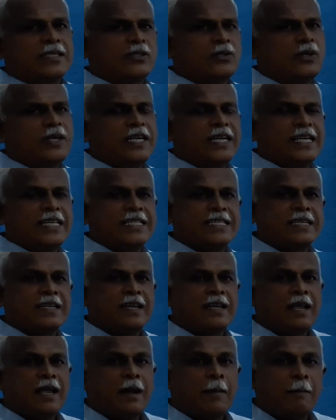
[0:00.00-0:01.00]
So it is
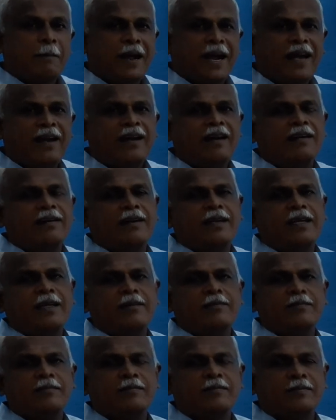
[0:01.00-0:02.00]

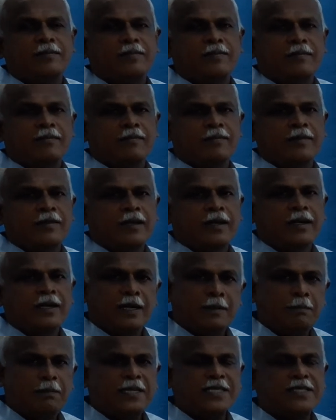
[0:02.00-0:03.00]
mandatory,
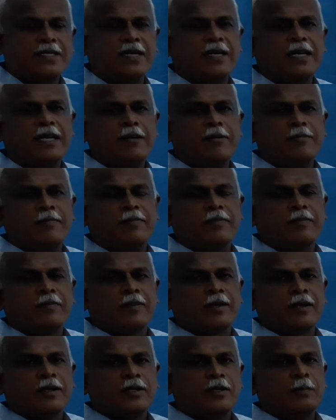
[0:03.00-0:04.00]
compulsory
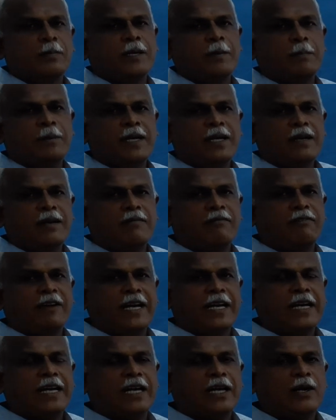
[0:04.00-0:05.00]
to prepare
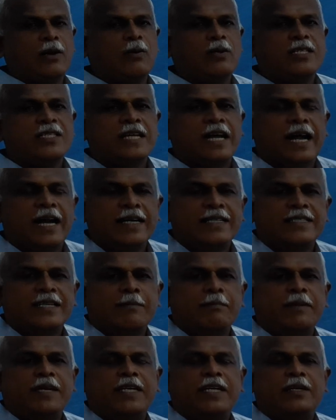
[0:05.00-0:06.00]
final accounts and
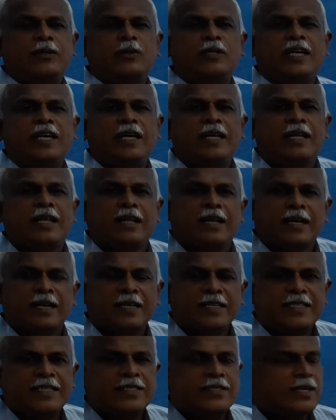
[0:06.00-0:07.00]
submit it to the
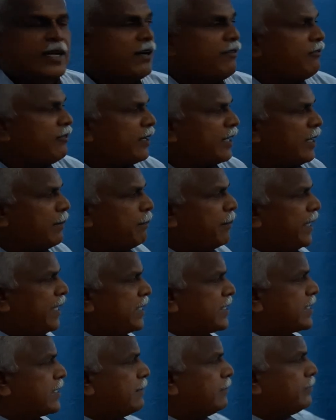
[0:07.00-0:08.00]
Register of Companies.